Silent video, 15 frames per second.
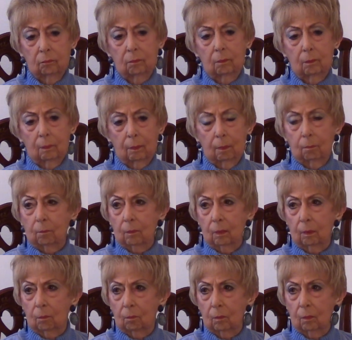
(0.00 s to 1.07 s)
Could you
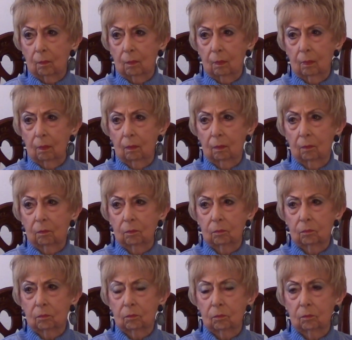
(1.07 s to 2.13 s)
imagine being a teacher
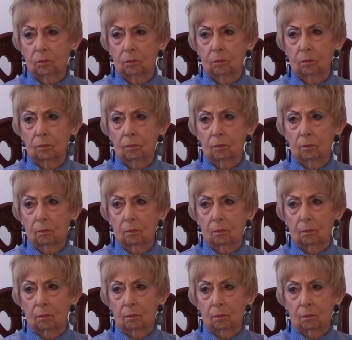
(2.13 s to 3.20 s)
today?
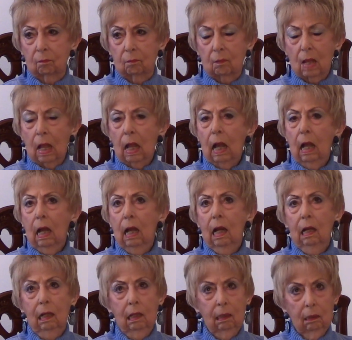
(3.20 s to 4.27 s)
How different that would be?
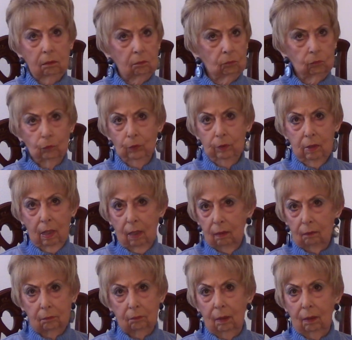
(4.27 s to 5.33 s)
I would not.
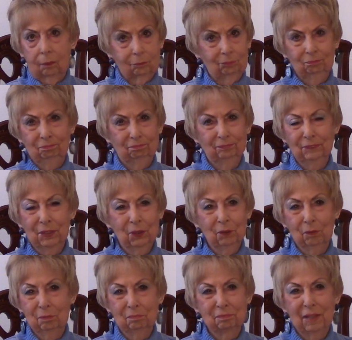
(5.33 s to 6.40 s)
No,
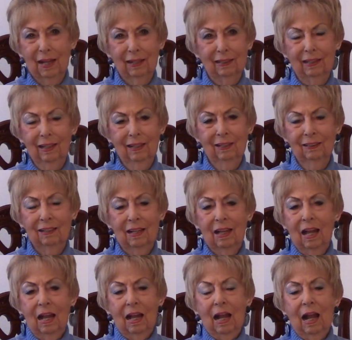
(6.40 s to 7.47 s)
I can't.
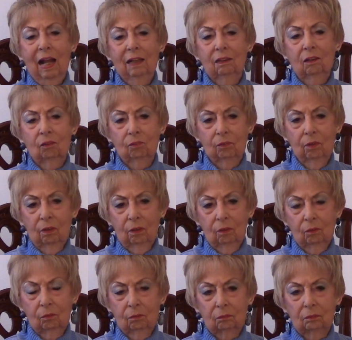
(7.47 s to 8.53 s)
I don't
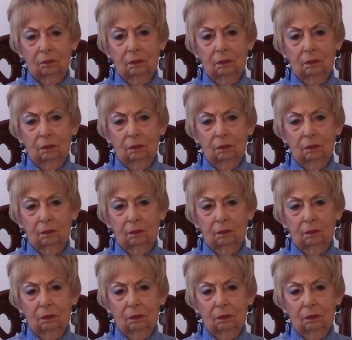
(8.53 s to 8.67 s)
know.